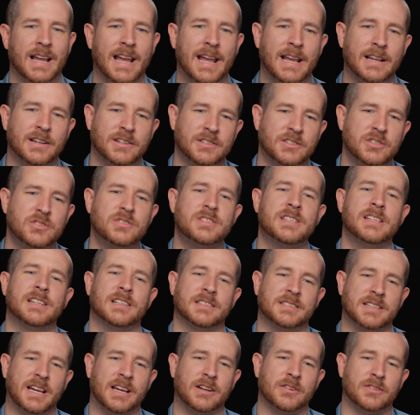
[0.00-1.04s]
Hey, could you see the
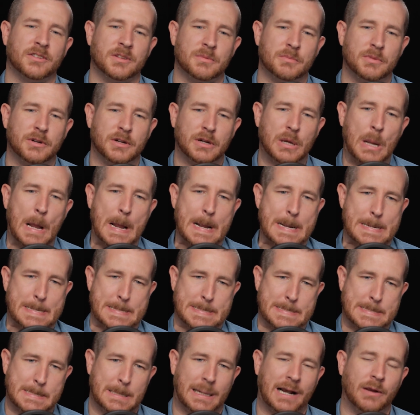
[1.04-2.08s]
title of the book?
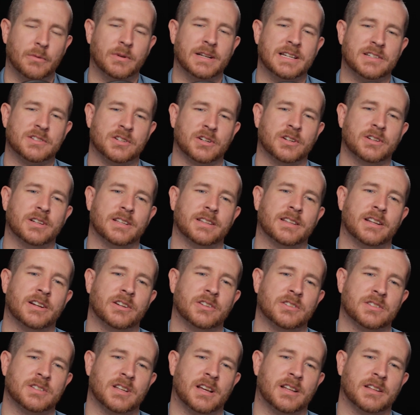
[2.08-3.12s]
Right when he turned it there,
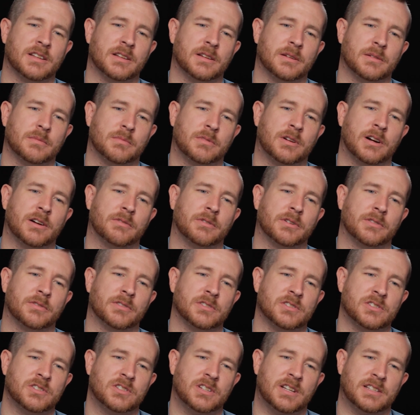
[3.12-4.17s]
you saw the cover for
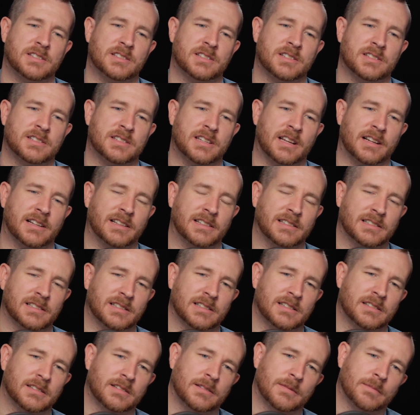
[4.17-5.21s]
just a second.
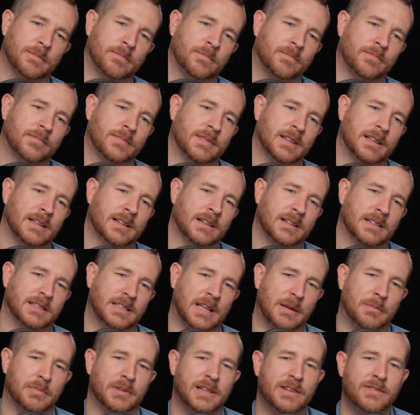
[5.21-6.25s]
Because
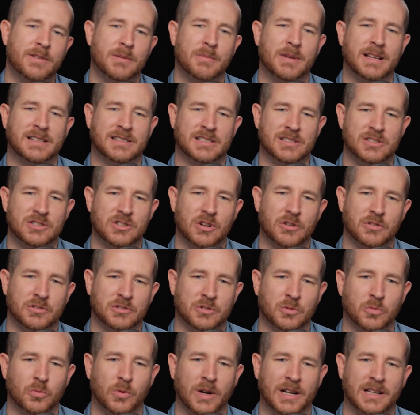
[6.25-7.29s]
I believe he makes a joke
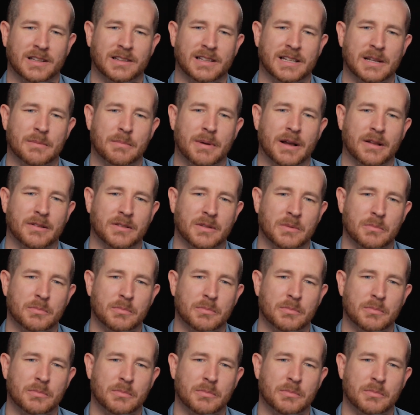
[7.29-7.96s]
directly about the